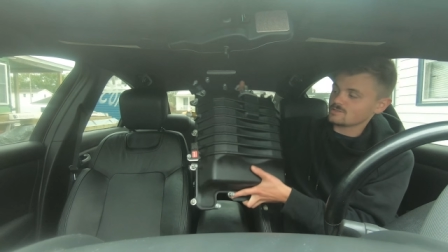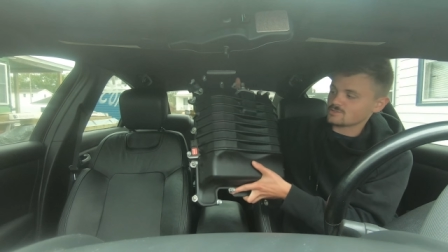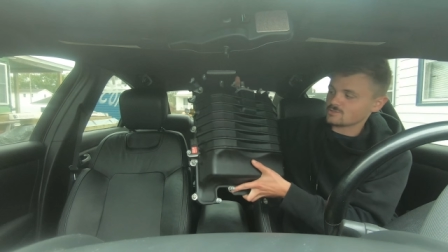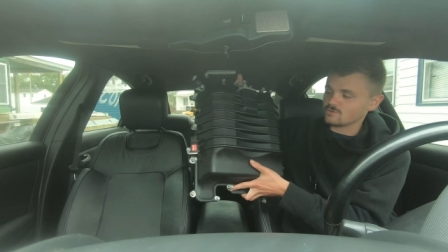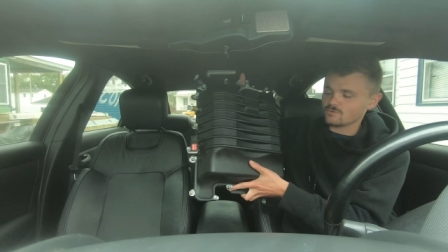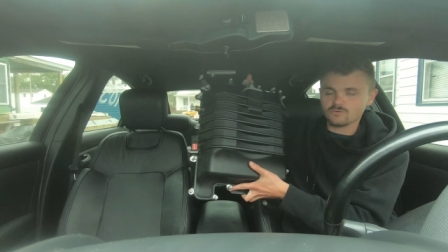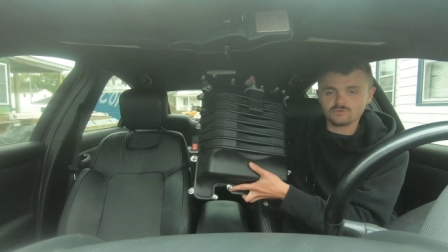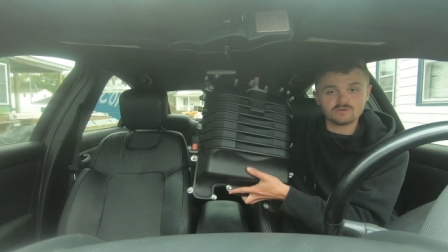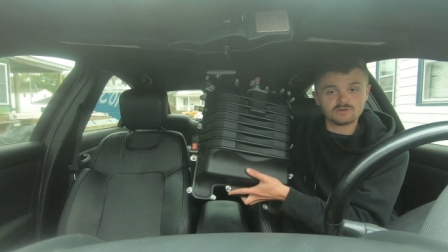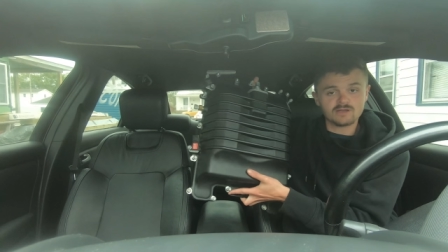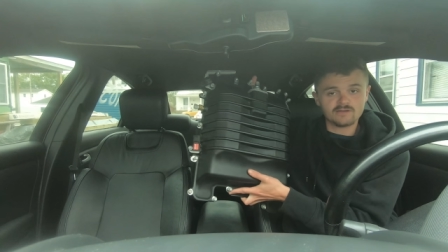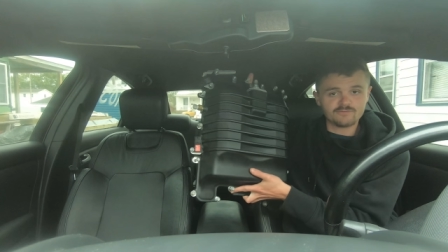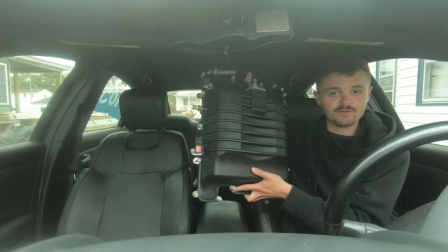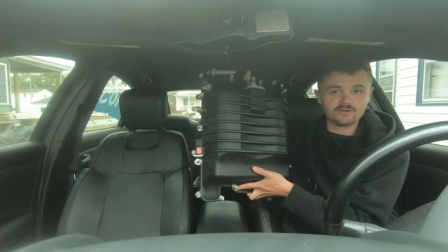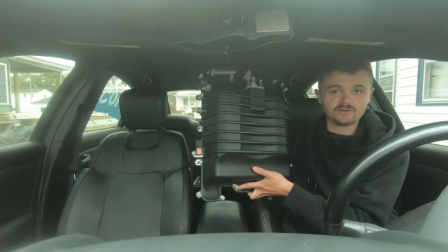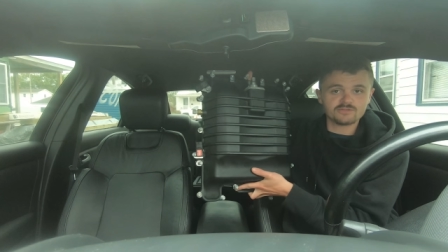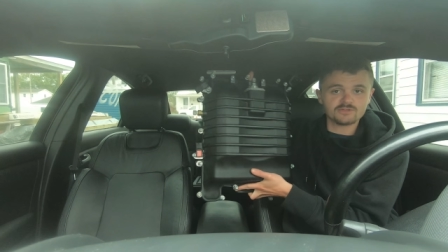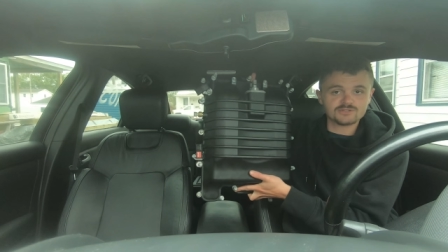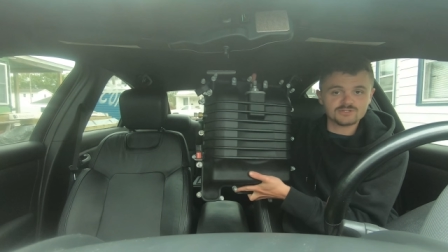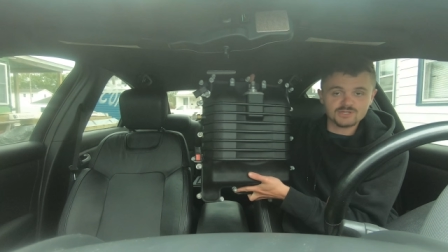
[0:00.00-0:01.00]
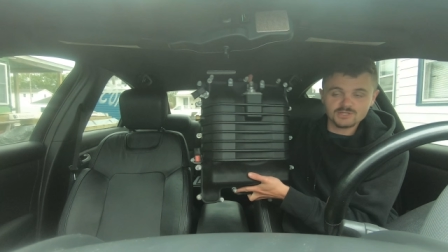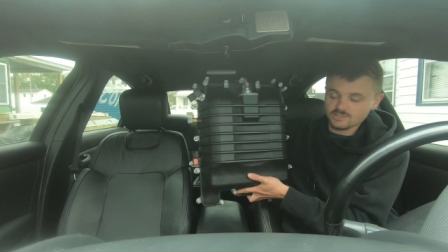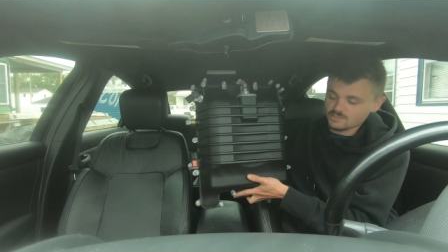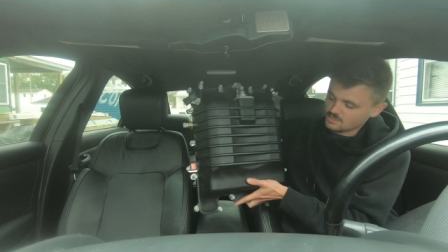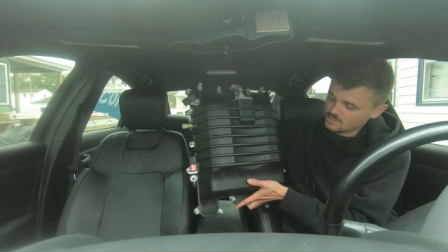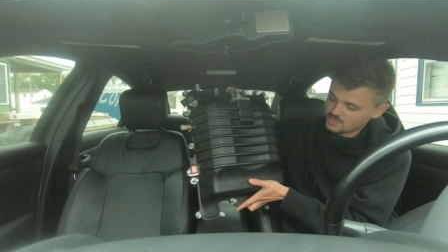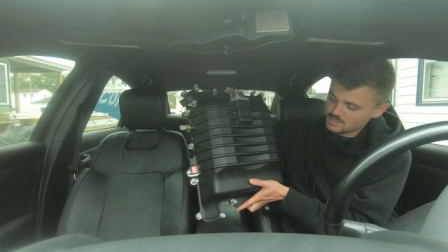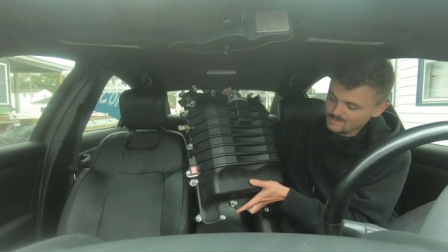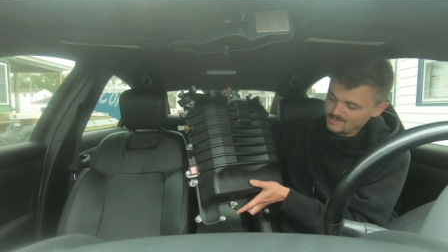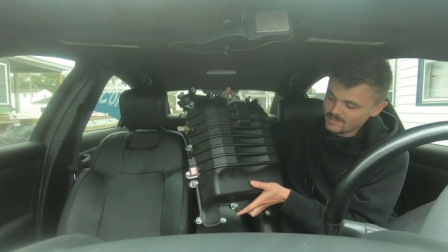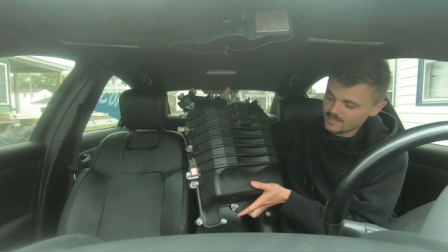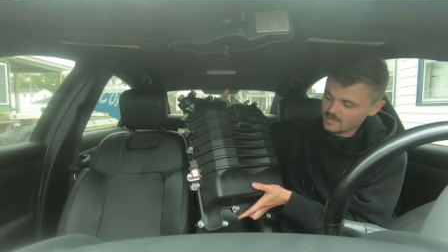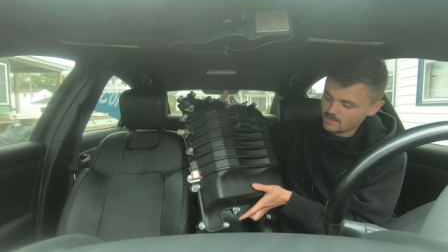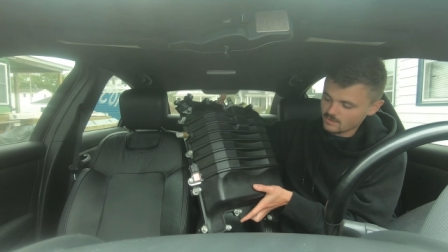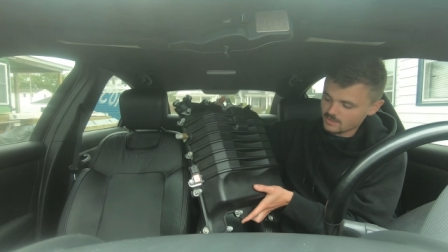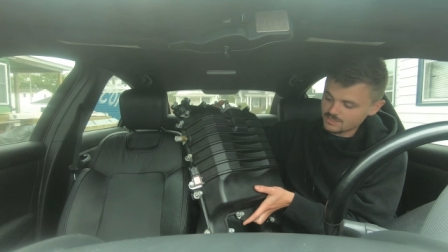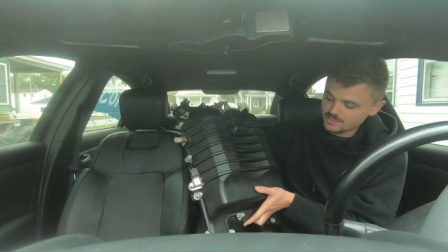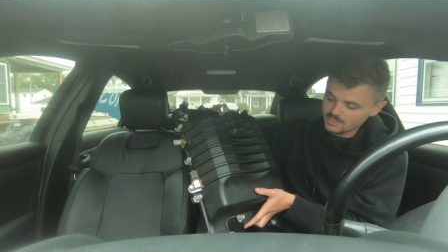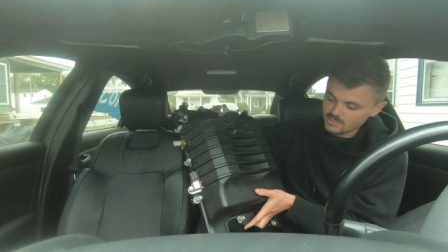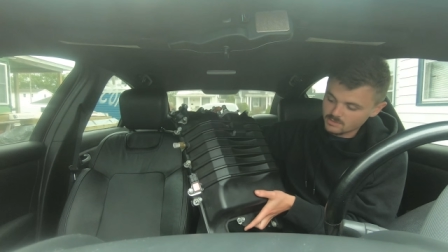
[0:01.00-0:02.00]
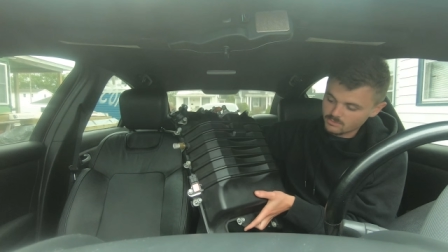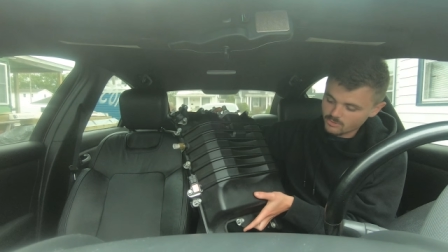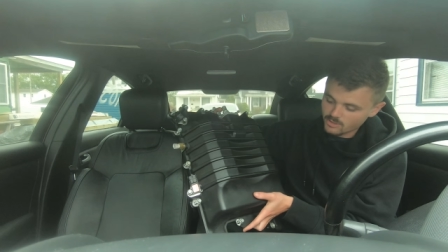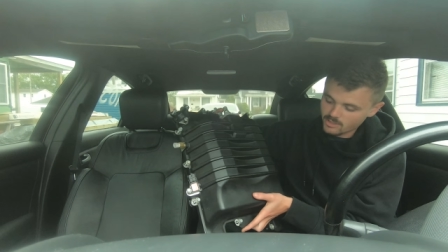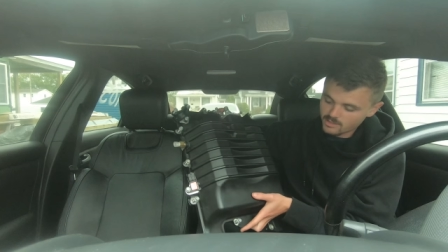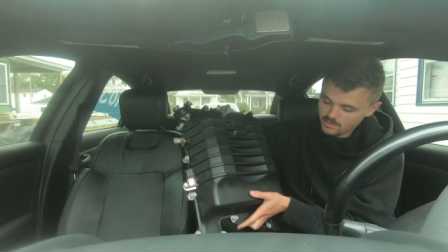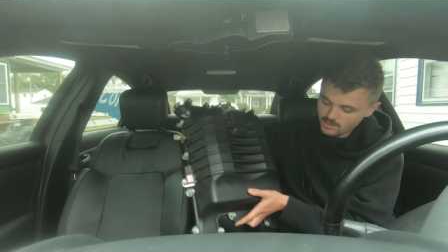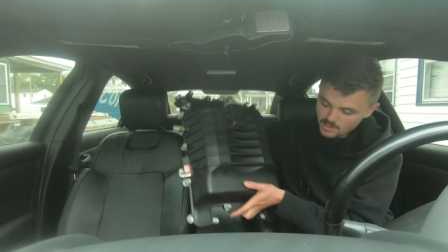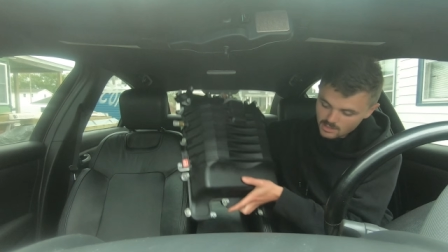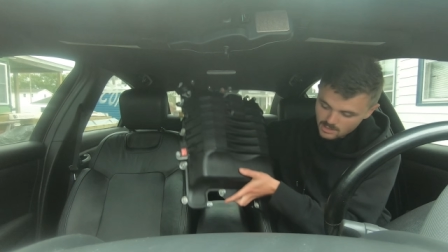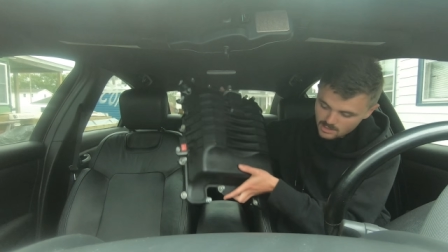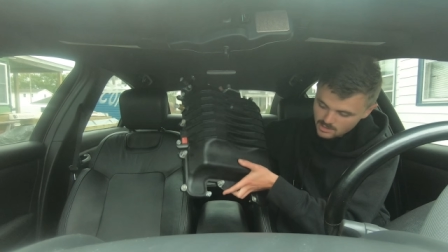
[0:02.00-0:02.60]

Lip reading: So if you know, this is my LSA brick.